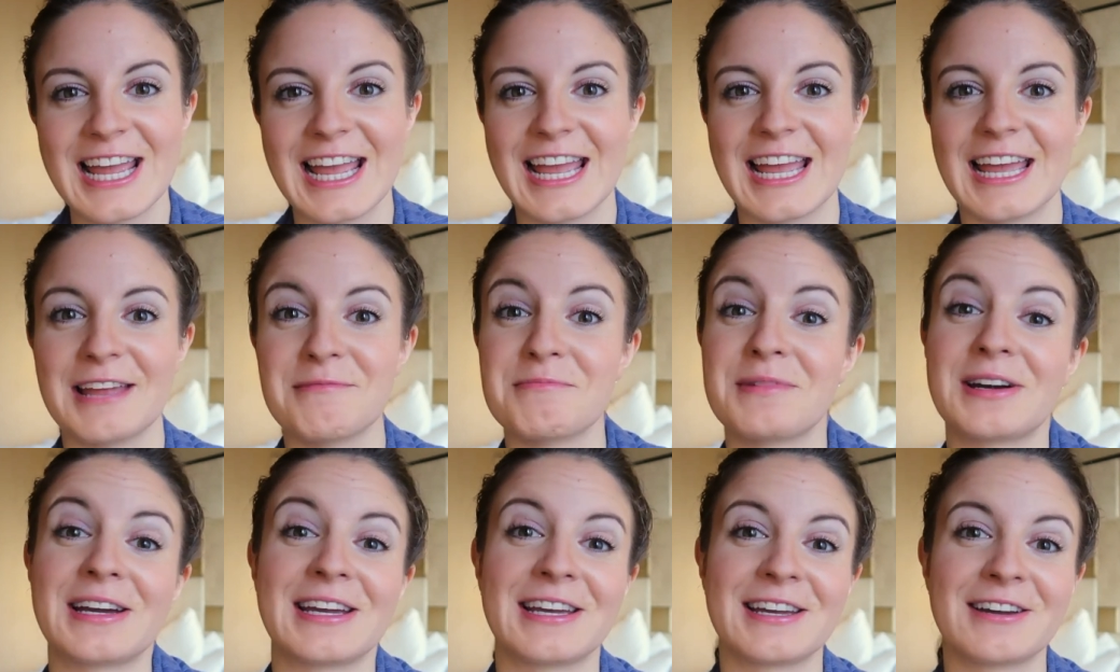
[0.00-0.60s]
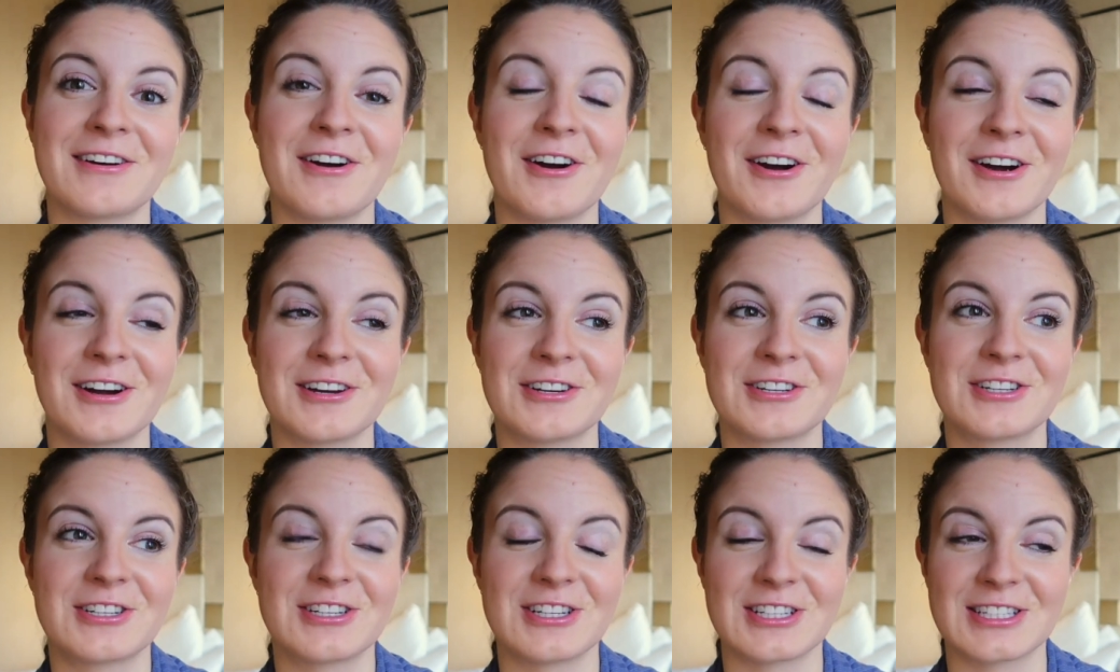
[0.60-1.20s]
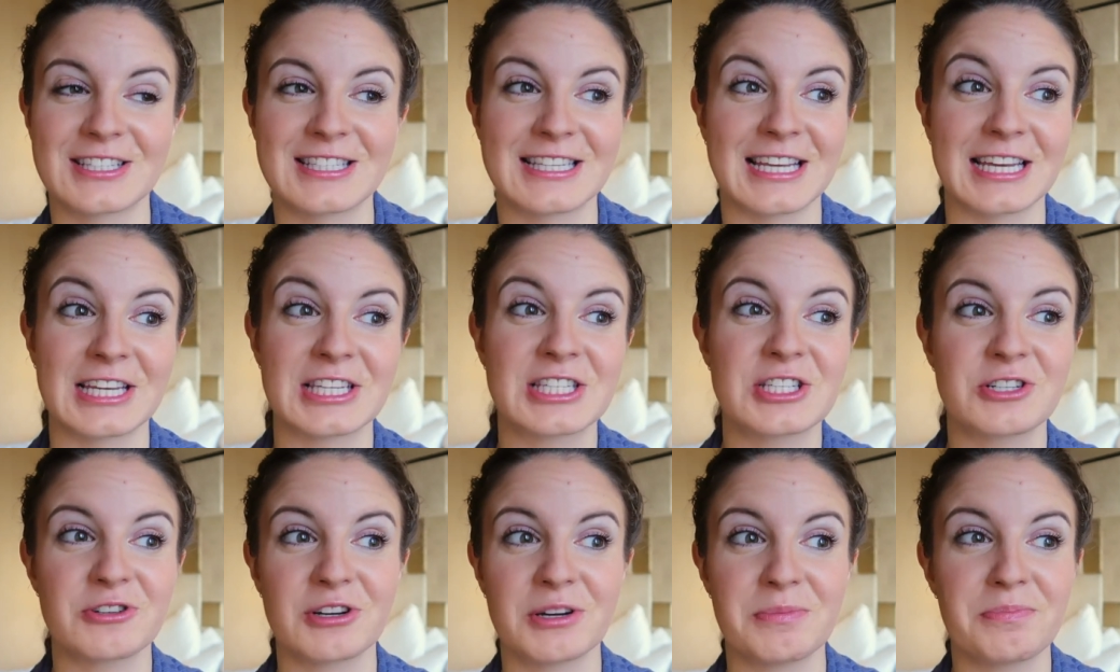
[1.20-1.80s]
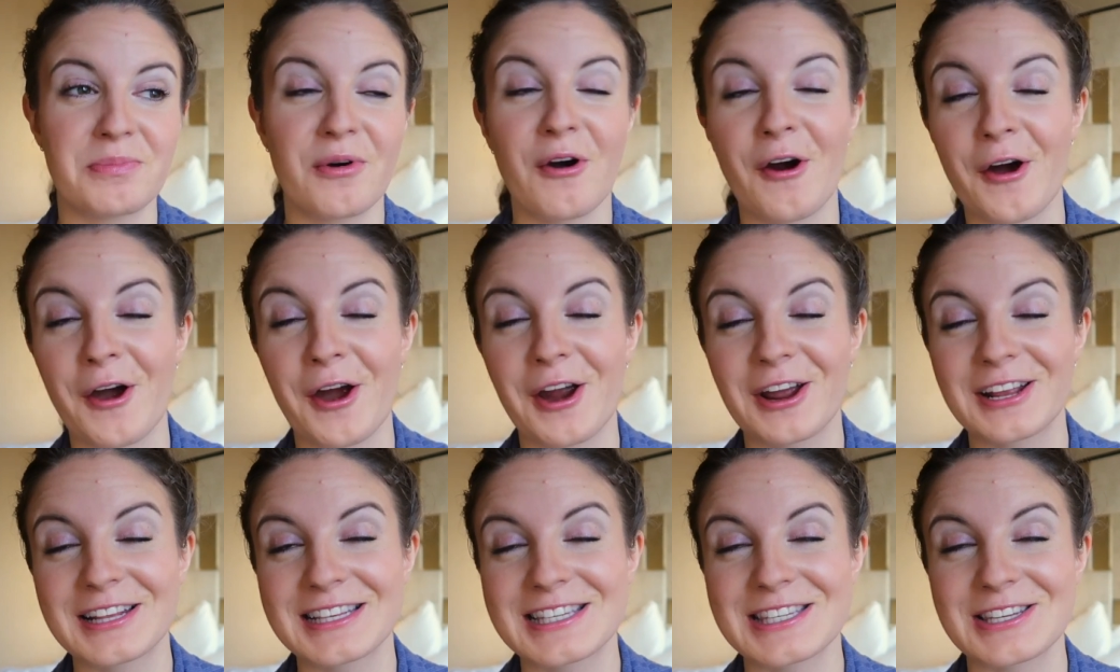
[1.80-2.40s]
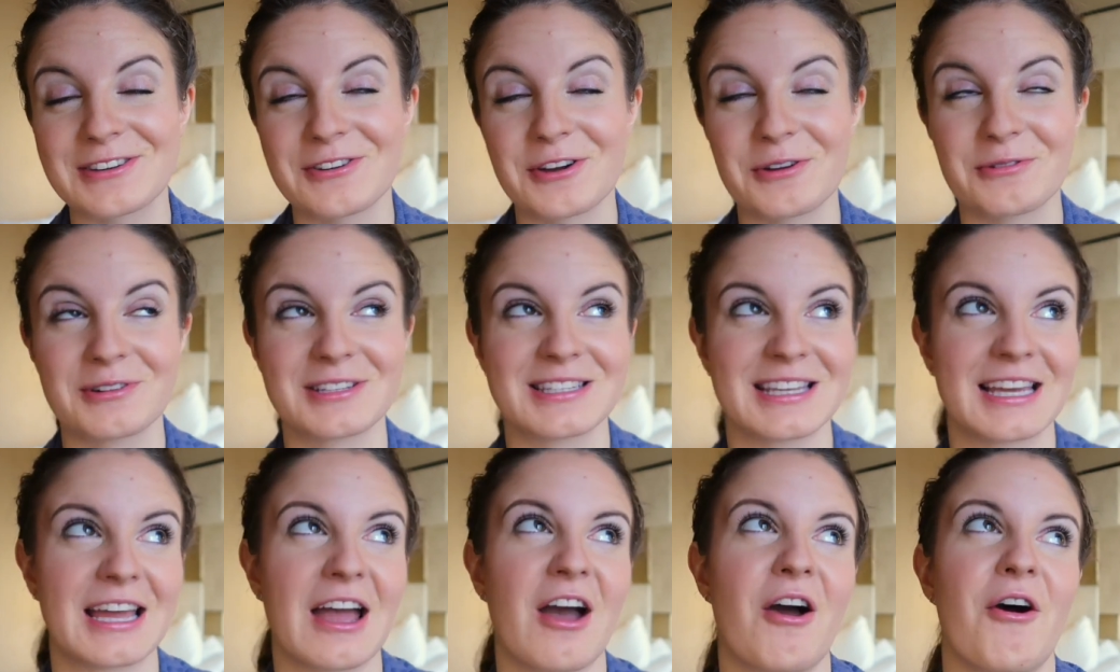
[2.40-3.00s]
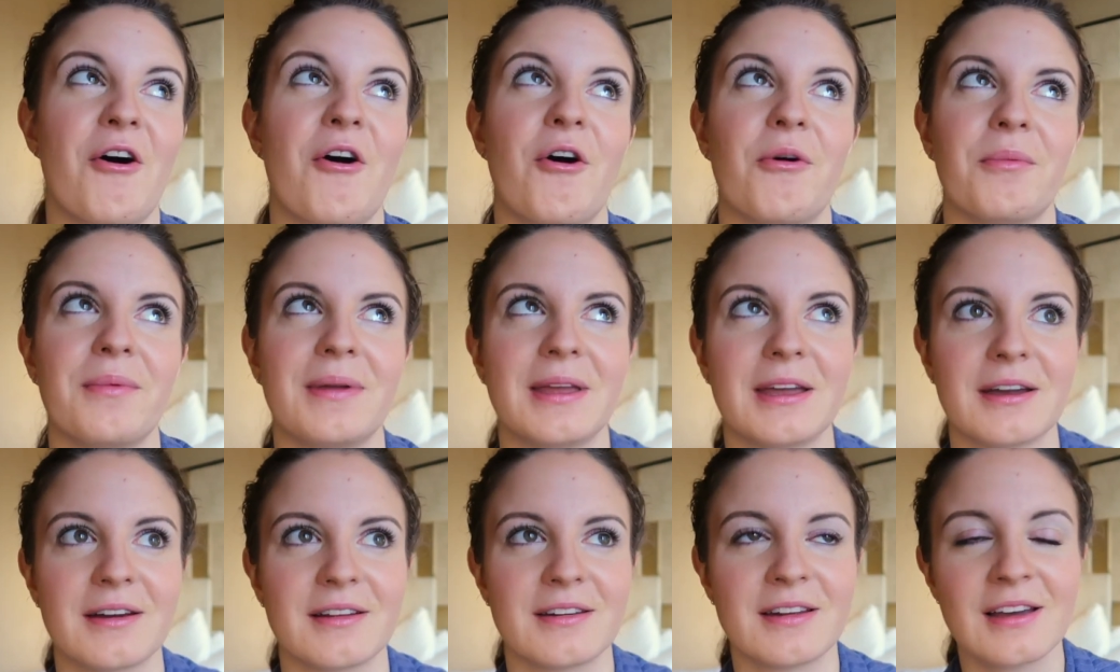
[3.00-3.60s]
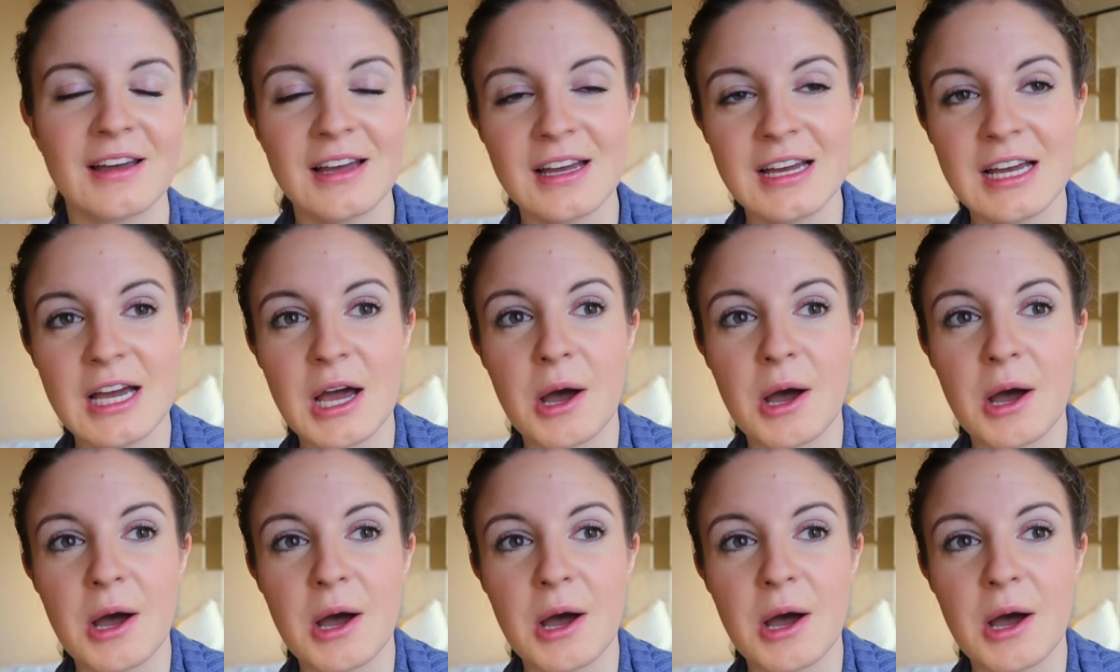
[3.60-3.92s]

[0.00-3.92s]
and my car is just like street parked. So it was like, oh man.